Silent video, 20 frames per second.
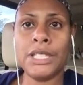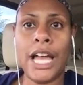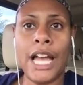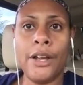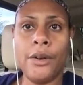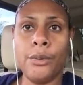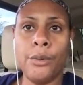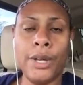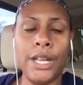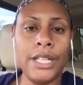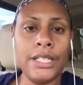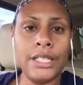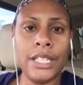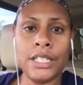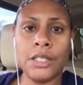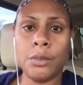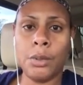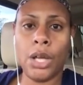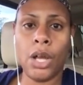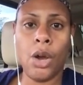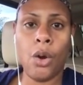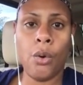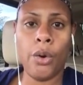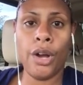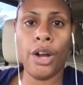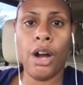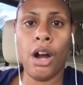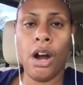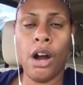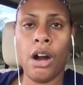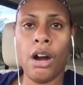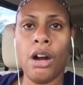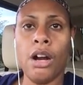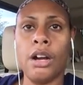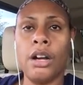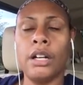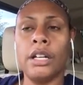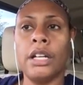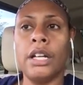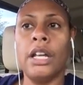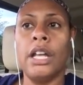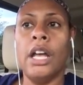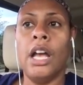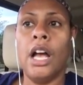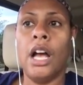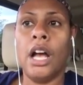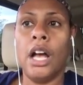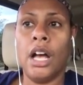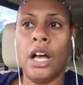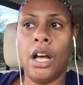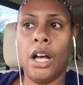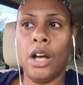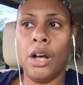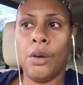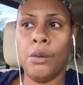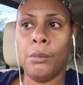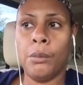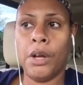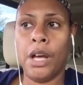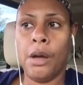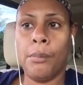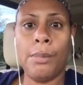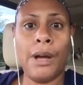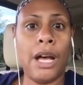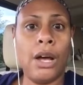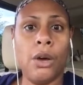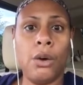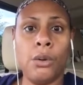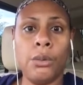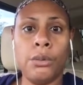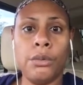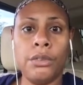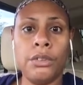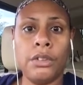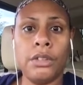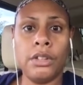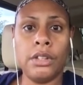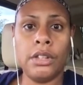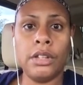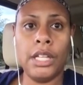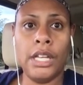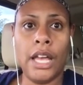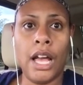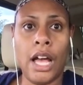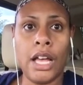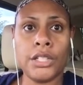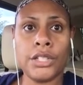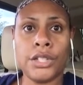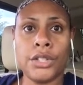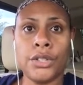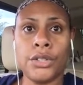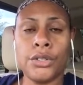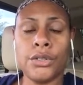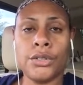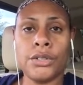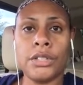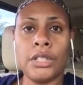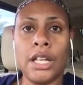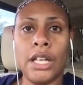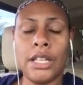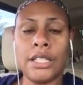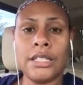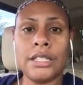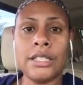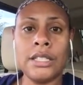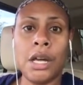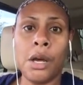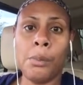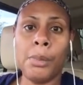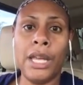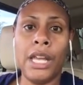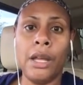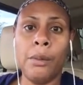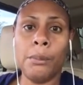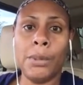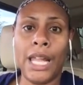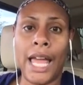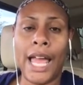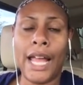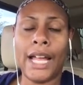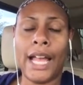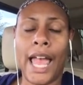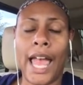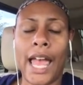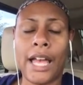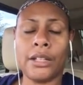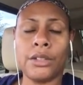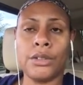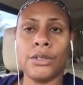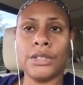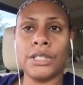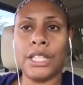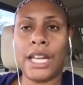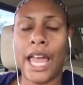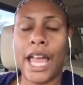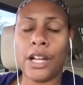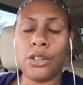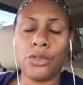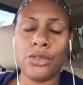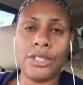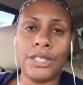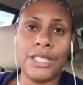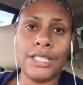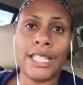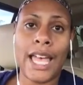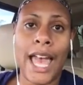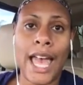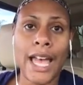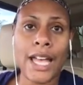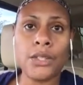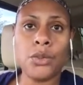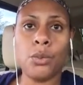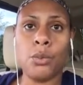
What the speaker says: Tyrese has been going hard about the Oscars snubbing black actors and actresses as